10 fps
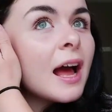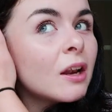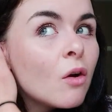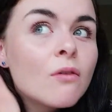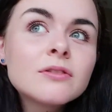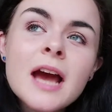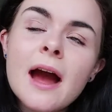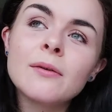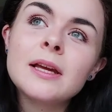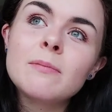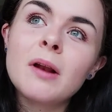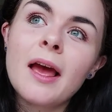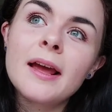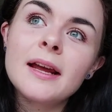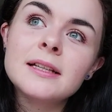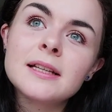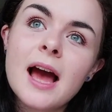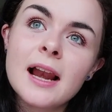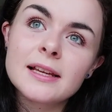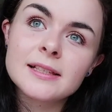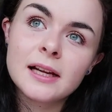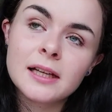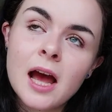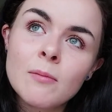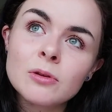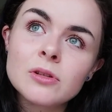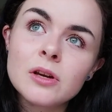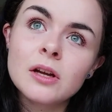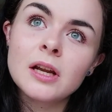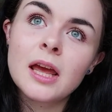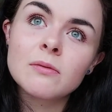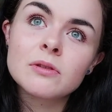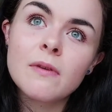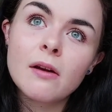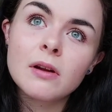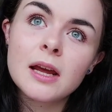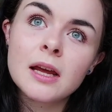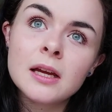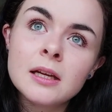loved how he played Alexander Hamilton. It was very,